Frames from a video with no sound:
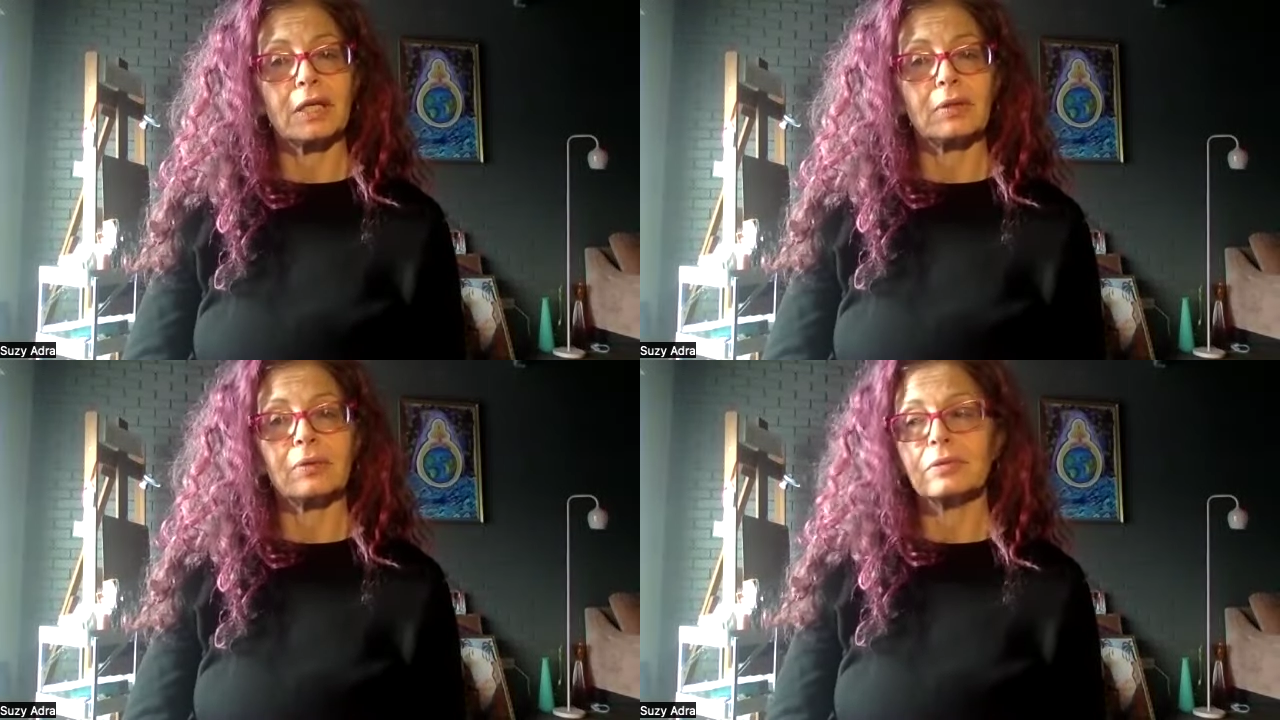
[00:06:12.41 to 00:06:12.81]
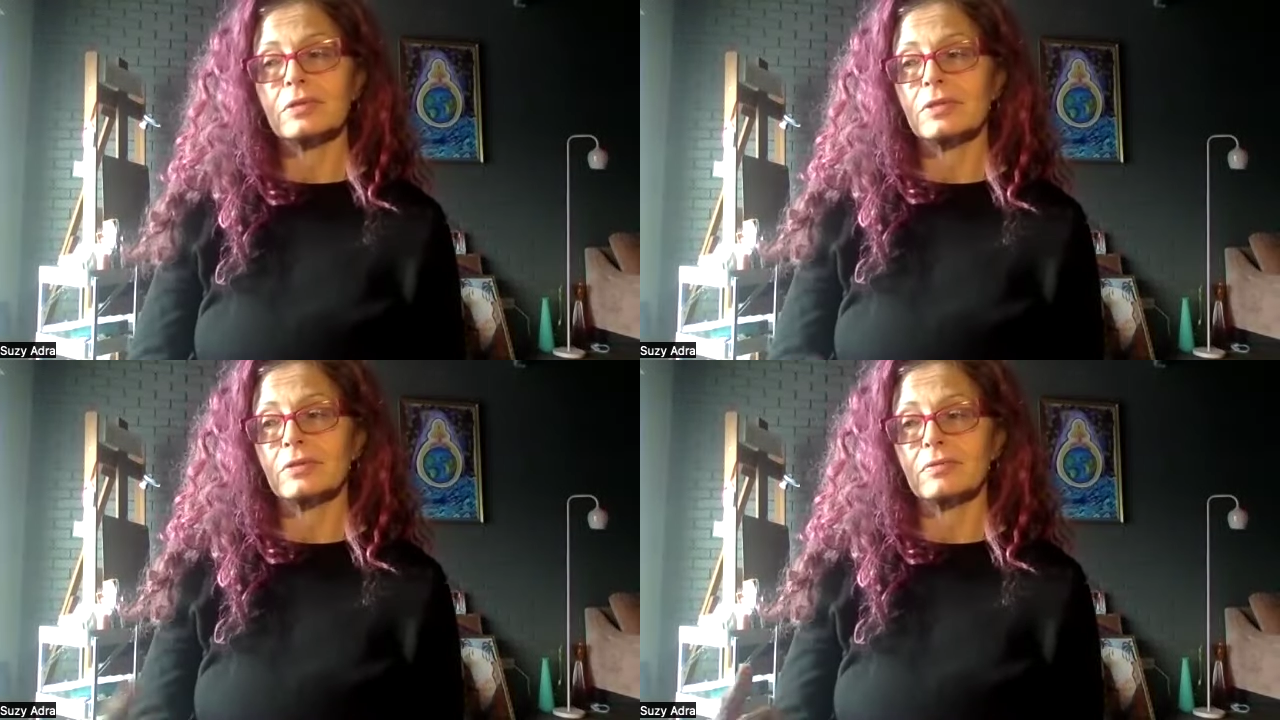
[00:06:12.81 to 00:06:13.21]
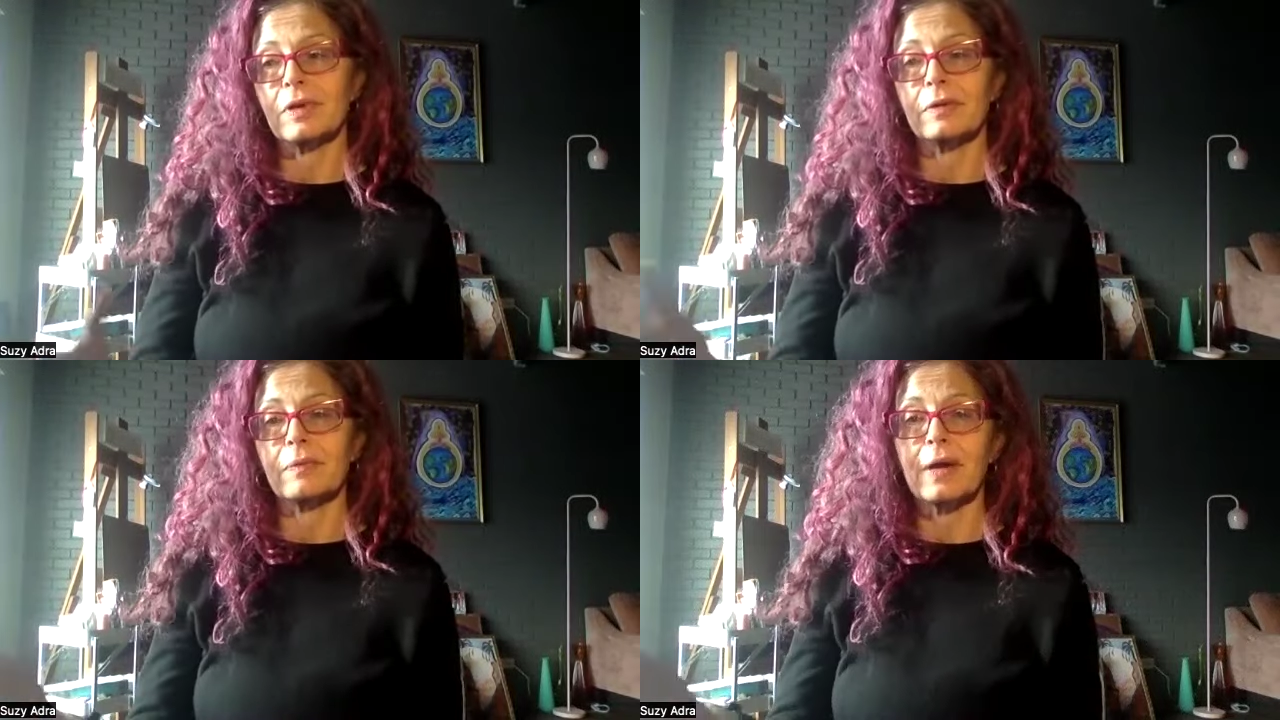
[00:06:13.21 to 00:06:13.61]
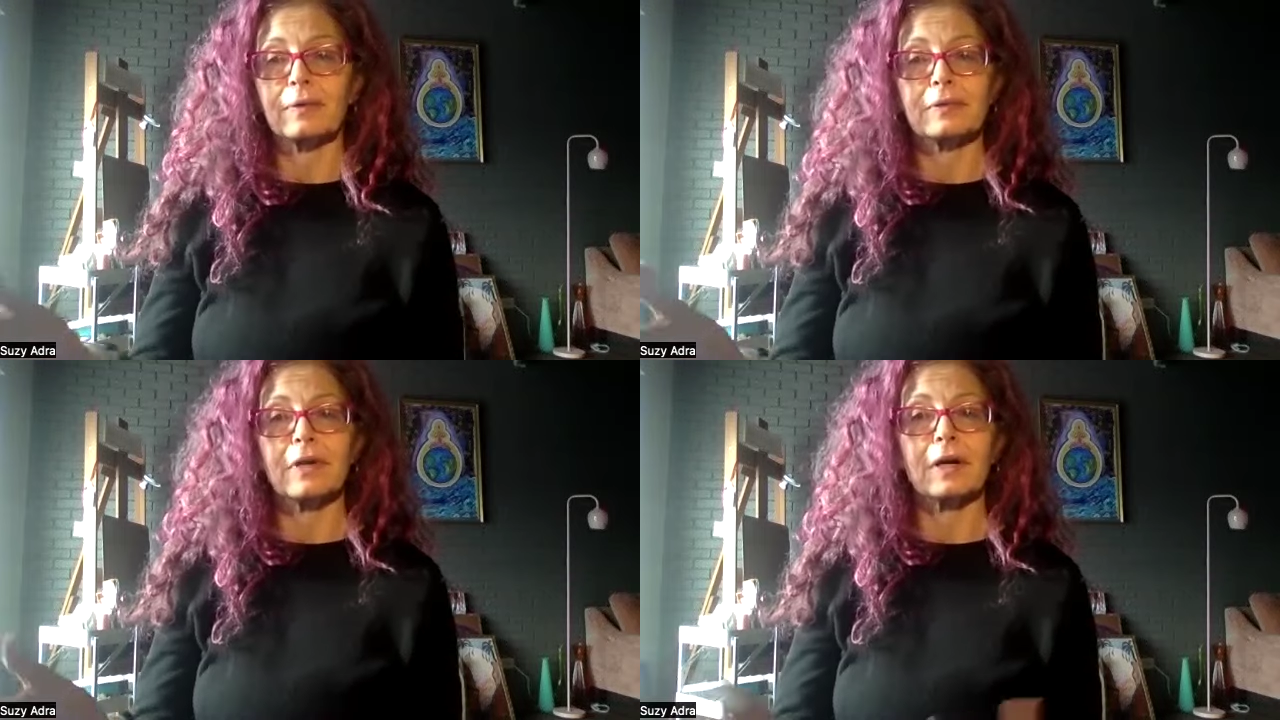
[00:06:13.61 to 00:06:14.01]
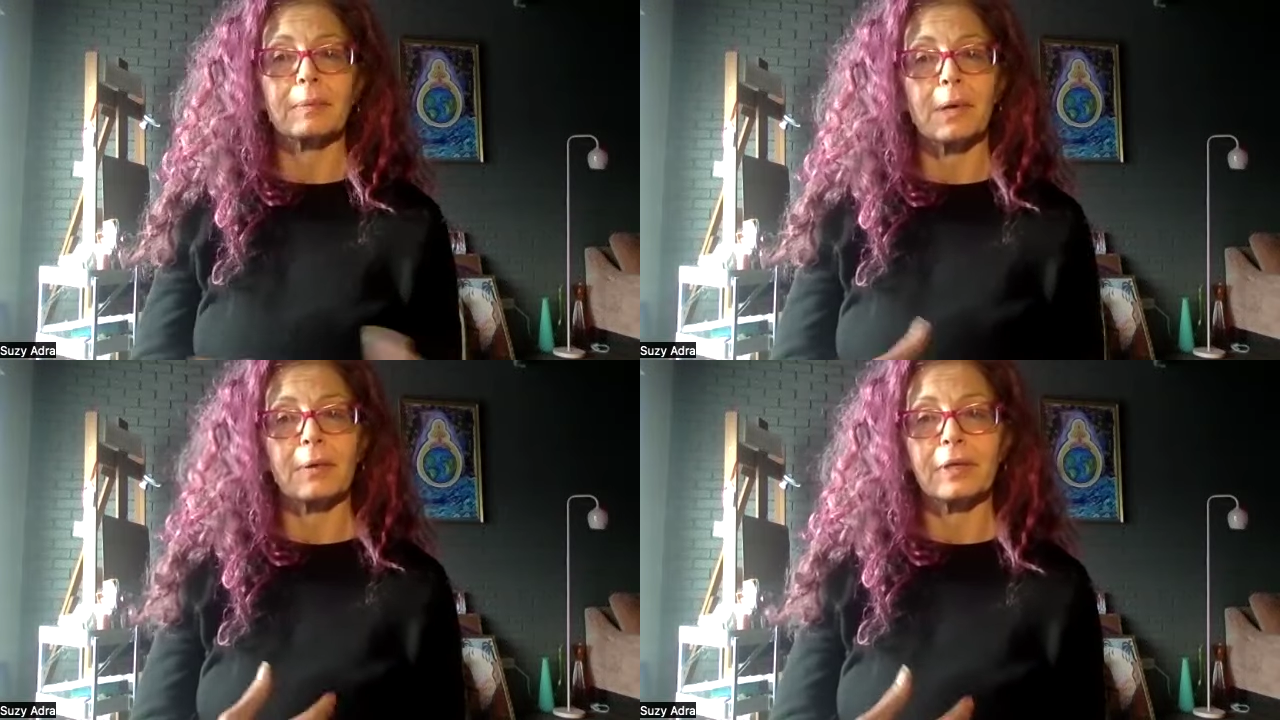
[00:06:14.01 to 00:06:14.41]
You don't just run around and
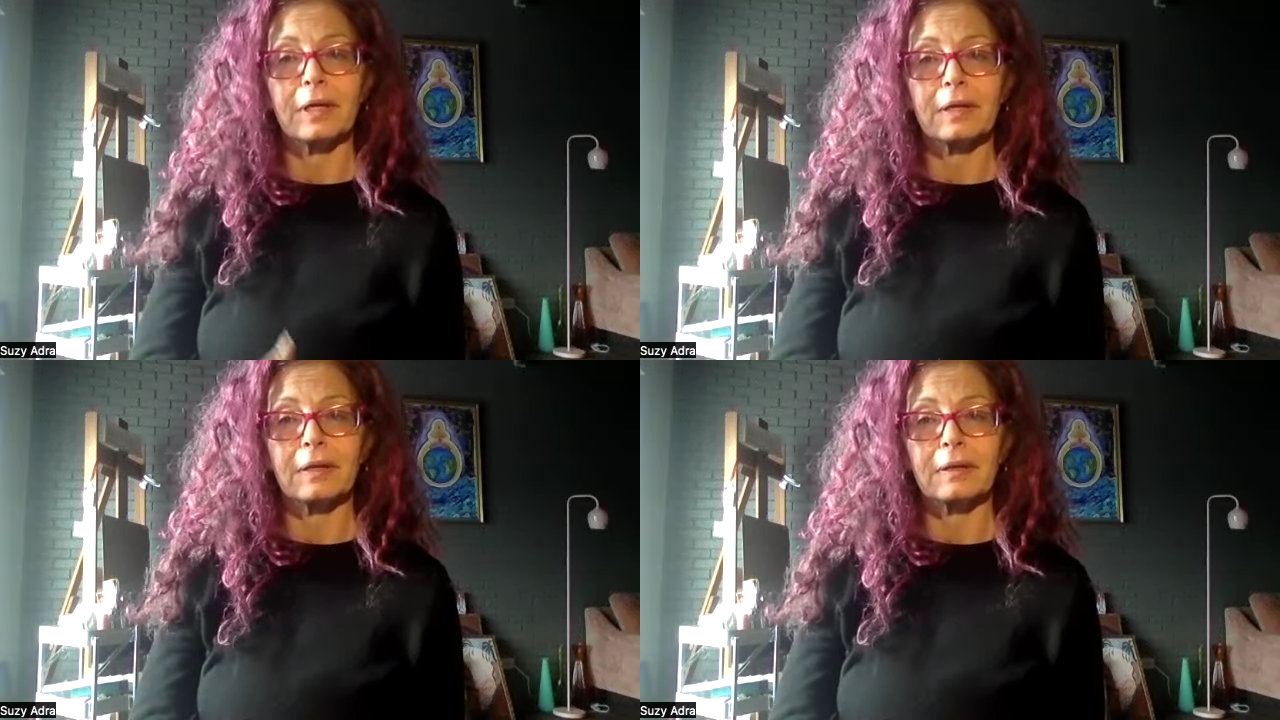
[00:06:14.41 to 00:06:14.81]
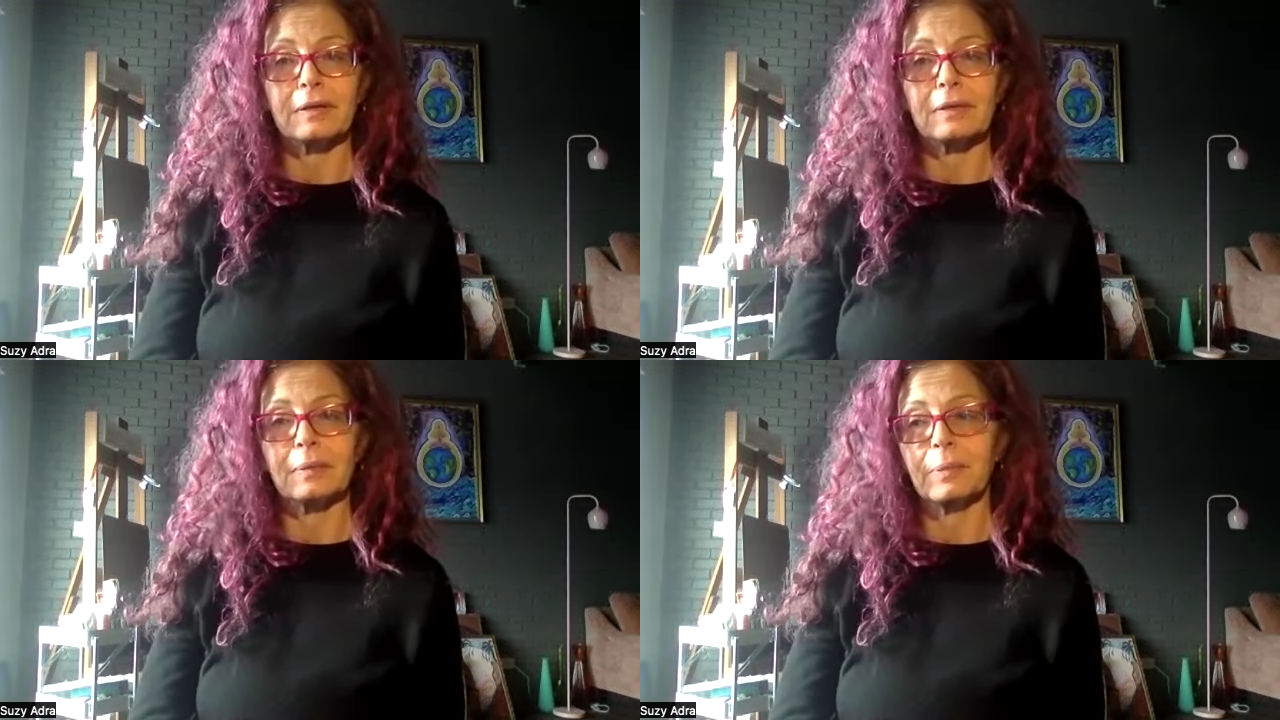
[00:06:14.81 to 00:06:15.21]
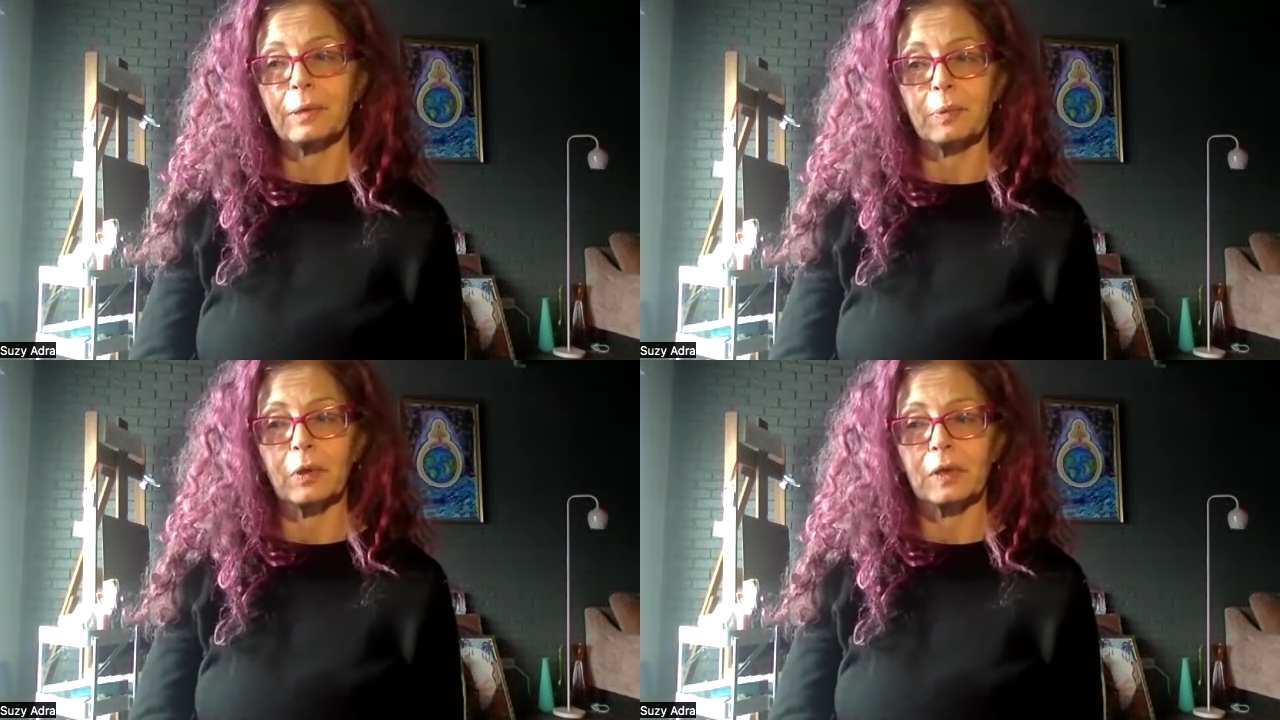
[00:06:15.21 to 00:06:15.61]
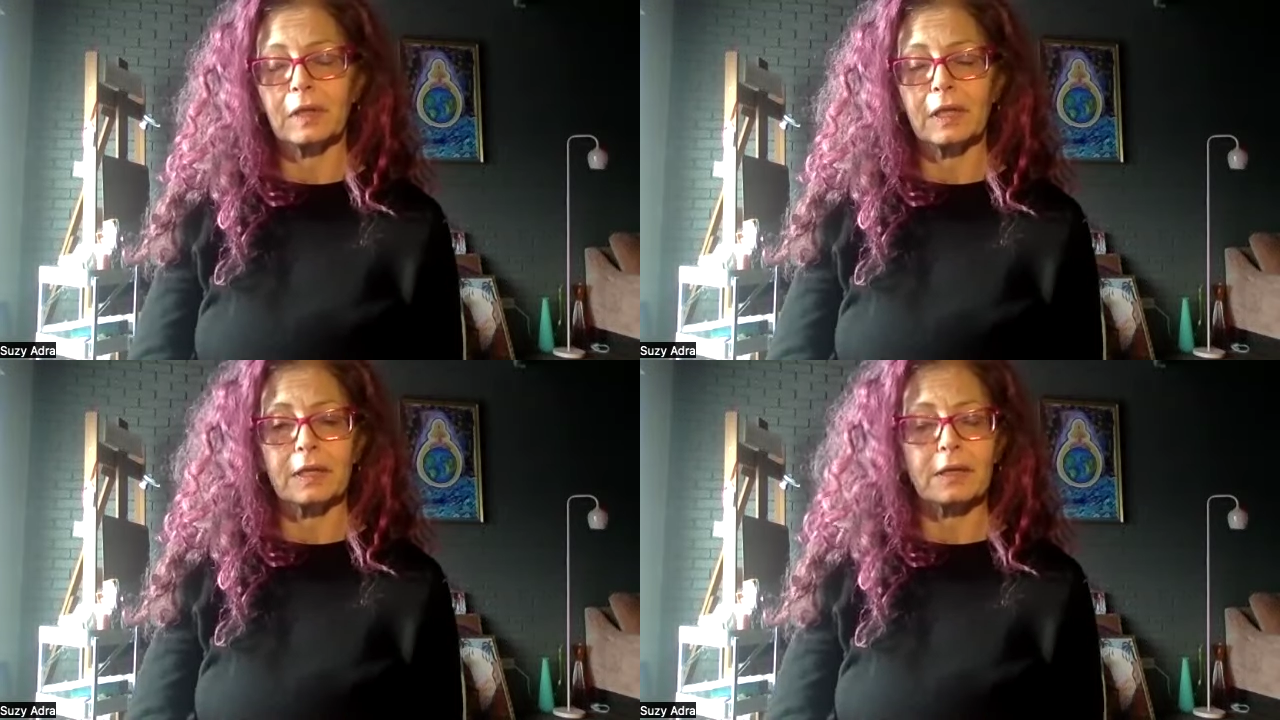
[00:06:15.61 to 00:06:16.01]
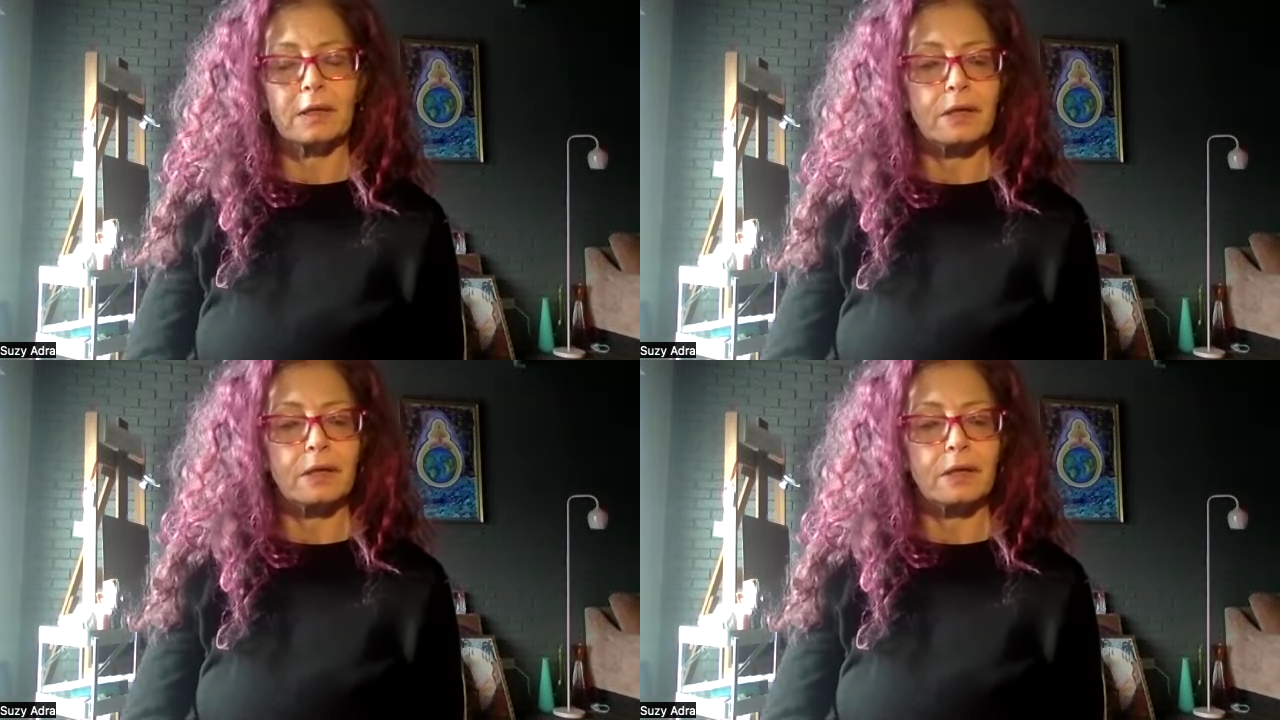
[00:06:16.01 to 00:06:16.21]
talk about it to people. Like,